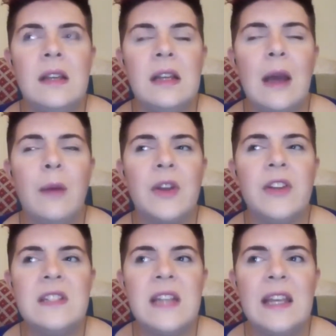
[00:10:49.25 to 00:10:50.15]
Now I'm going
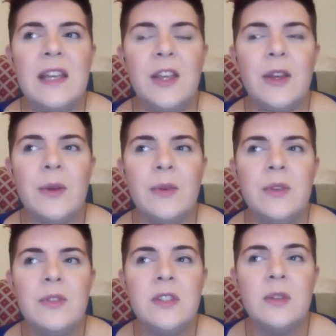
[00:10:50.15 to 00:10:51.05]
to take you
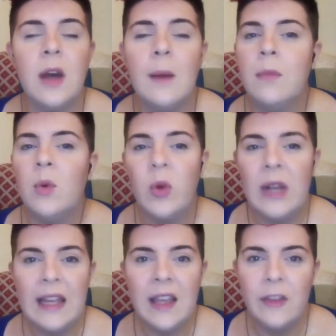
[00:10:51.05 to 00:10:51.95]
to a
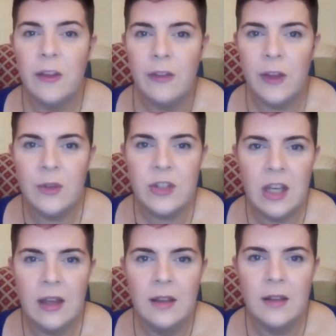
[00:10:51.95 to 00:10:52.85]
morning in the
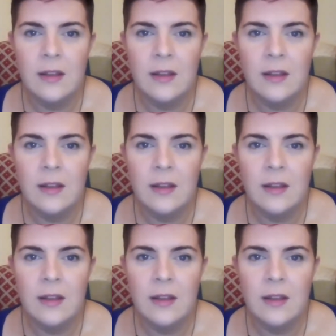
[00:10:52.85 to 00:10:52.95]
future.